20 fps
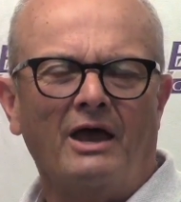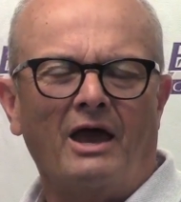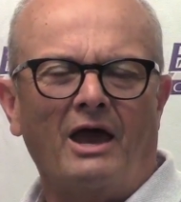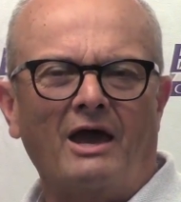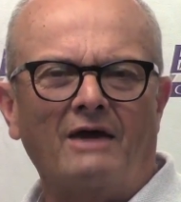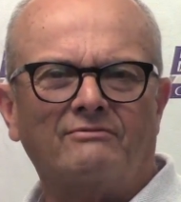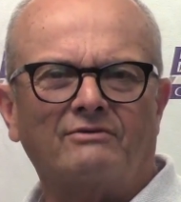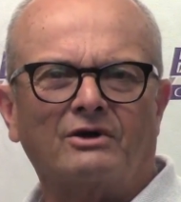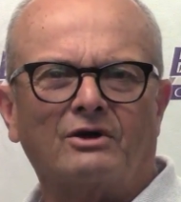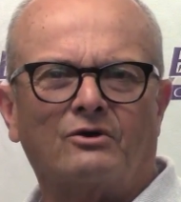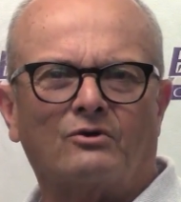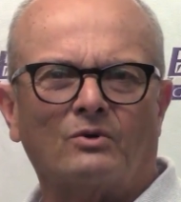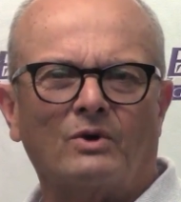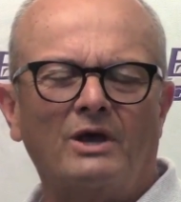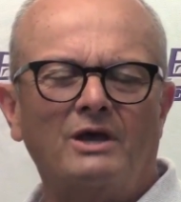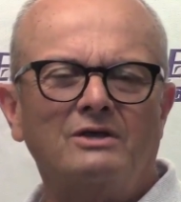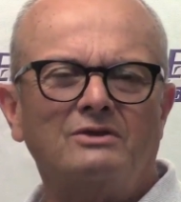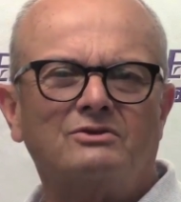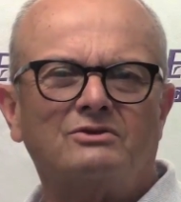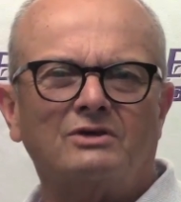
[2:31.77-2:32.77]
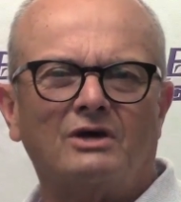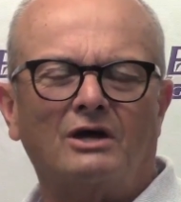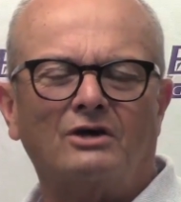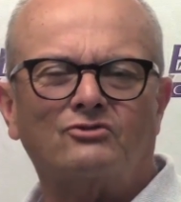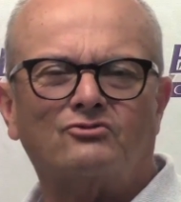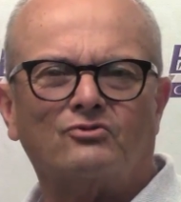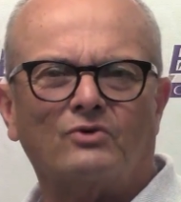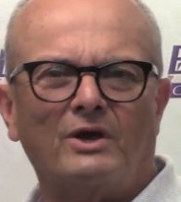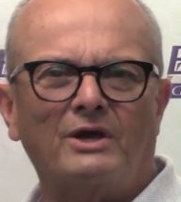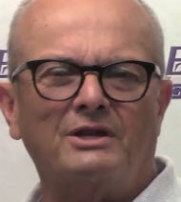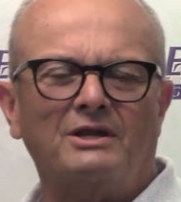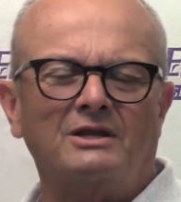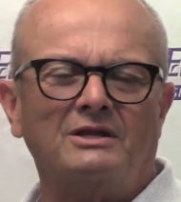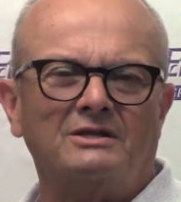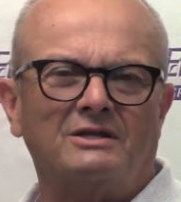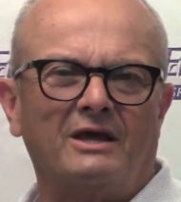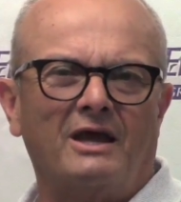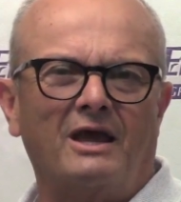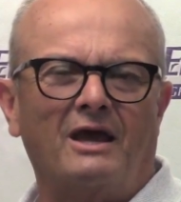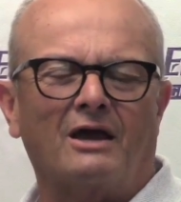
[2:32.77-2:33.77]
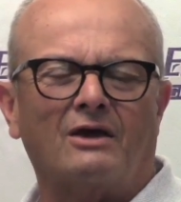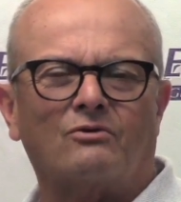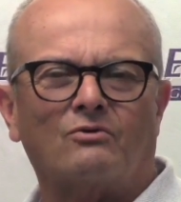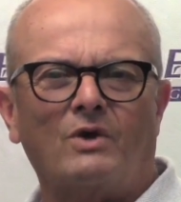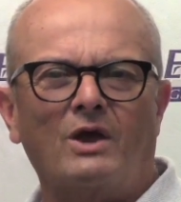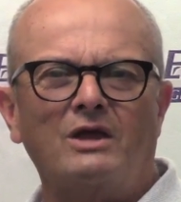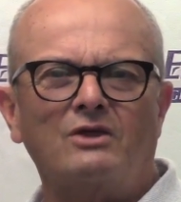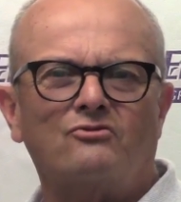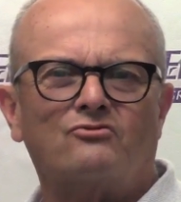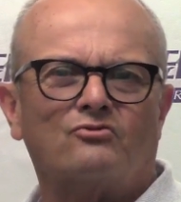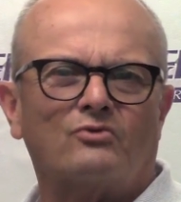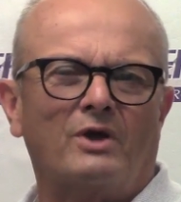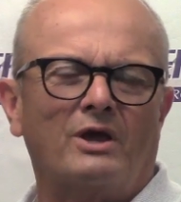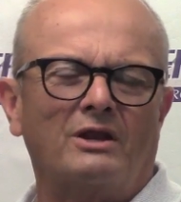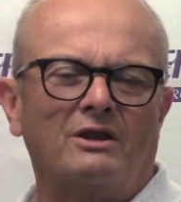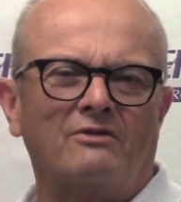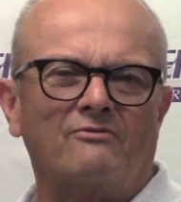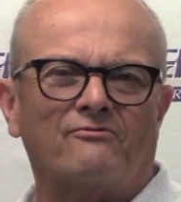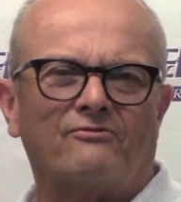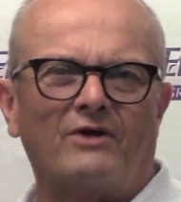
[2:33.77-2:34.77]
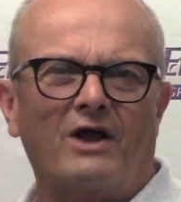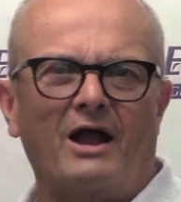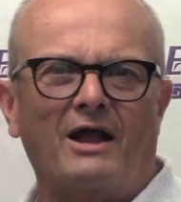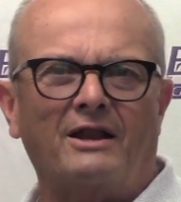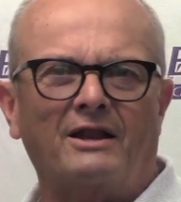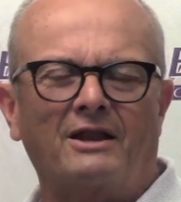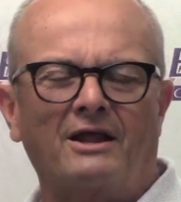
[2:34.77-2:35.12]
Have a great uh, trading day, a great trading Friday,